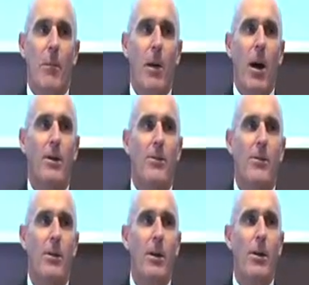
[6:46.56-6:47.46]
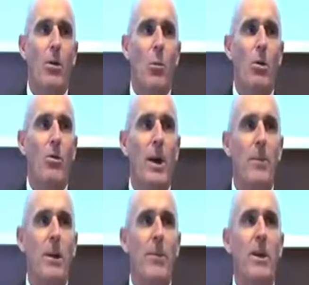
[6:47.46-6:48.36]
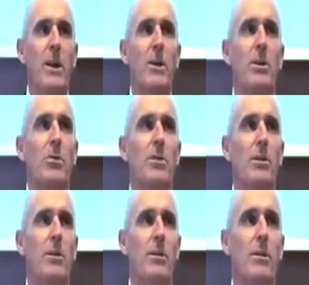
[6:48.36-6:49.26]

But will they be of any use?